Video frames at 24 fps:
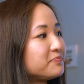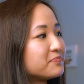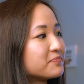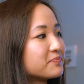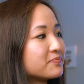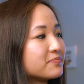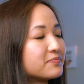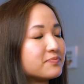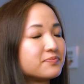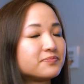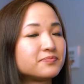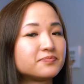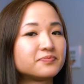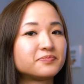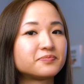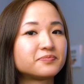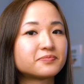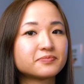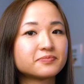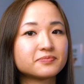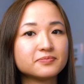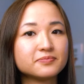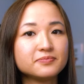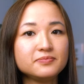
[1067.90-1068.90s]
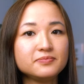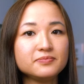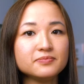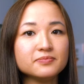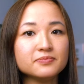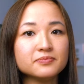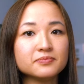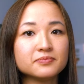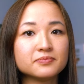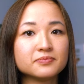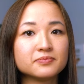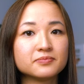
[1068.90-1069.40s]

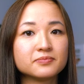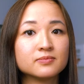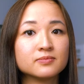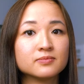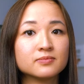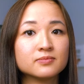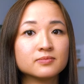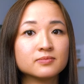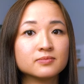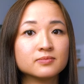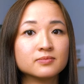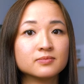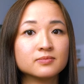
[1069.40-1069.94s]
The person shown says nothing.